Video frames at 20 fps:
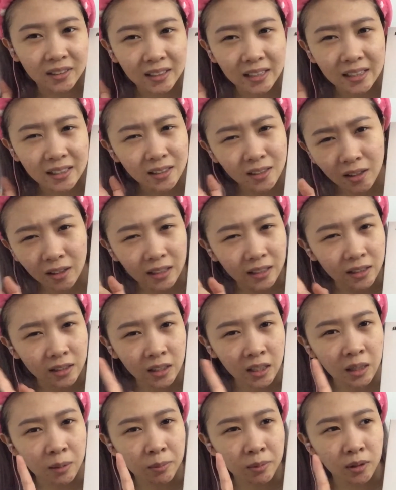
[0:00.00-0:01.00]
It's not in
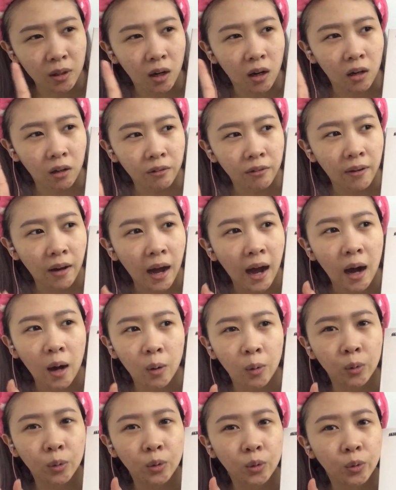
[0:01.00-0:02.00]
terms of
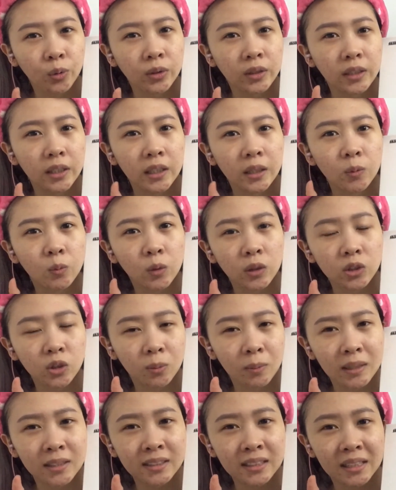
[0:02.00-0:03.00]
how good it works on
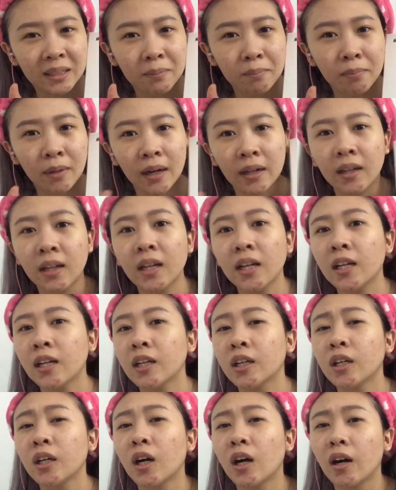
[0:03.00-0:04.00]
my skin, but
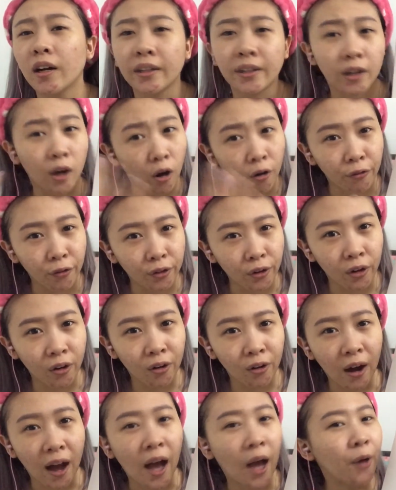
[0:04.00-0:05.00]
in
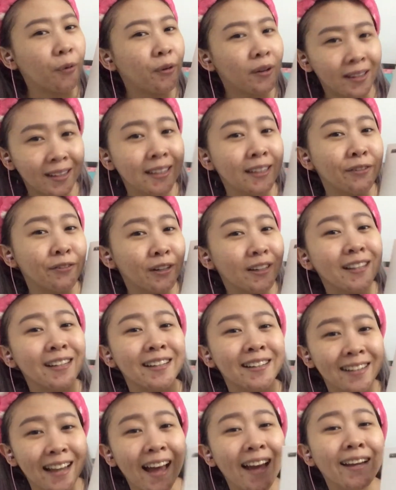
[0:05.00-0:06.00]
overall I really
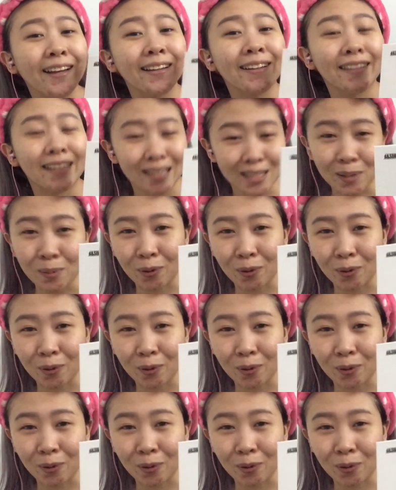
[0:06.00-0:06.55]
really like this